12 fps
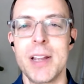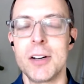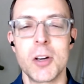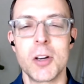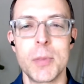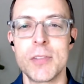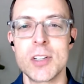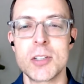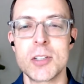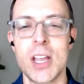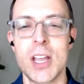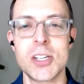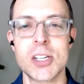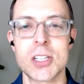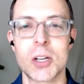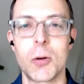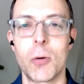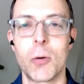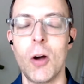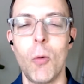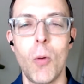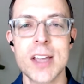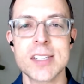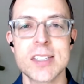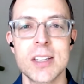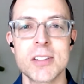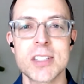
made a little bit of a donation to Cornel West,